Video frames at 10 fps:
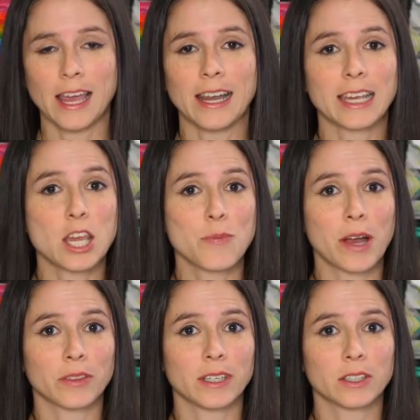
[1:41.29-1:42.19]
and it came
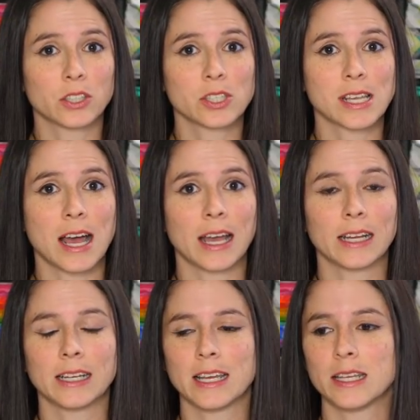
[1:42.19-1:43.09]
out the other
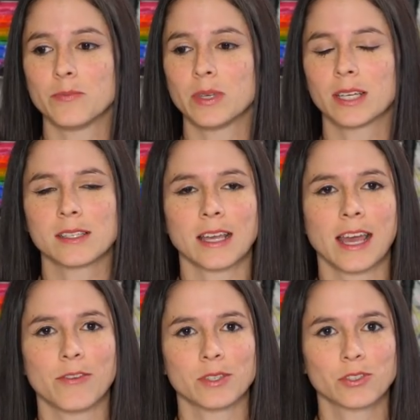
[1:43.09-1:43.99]
side and because I
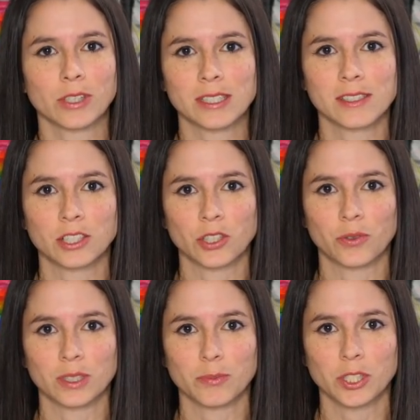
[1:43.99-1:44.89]
have a straight stitch
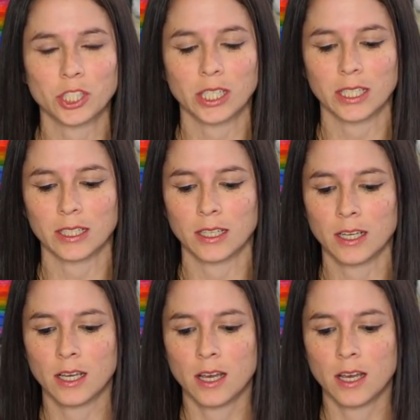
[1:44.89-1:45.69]
only machine,